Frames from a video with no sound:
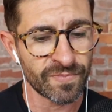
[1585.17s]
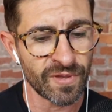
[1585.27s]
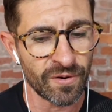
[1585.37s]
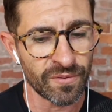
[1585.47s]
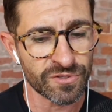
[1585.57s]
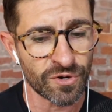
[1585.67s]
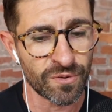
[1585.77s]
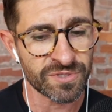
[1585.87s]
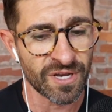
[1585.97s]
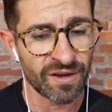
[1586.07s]
in
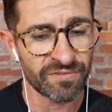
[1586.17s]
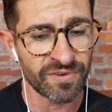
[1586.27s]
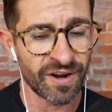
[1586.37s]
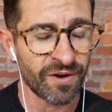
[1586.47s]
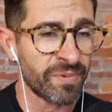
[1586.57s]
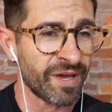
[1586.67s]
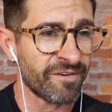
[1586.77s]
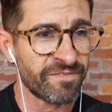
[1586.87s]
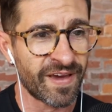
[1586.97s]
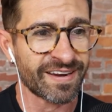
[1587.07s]
terms of,
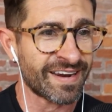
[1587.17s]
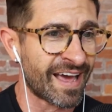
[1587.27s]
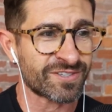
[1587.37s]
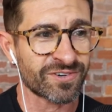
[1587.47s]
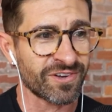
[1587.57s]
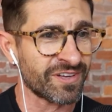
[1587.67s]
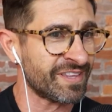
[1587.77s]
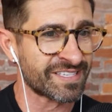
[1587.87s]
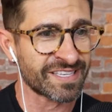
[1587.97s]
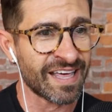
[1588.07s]
being fake natural and
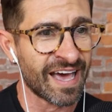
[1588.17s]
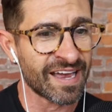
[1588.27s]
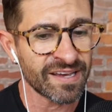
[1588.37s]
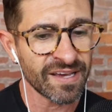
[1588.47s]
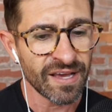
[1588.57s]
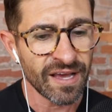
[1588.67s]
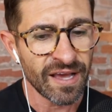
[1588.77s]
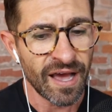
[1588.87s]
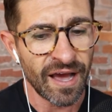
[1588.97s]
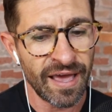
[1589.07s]
this and that.
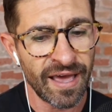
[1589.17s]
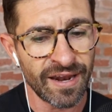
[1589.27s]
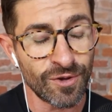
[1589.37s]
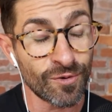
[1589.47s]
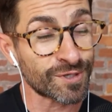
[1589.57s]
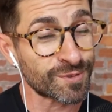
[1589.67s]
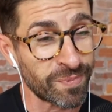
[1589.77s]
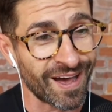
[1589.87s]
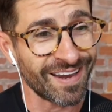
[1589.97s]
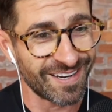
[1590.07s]
And you
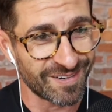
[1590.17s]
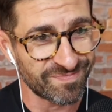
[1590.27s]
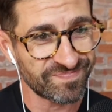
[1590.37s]
responded,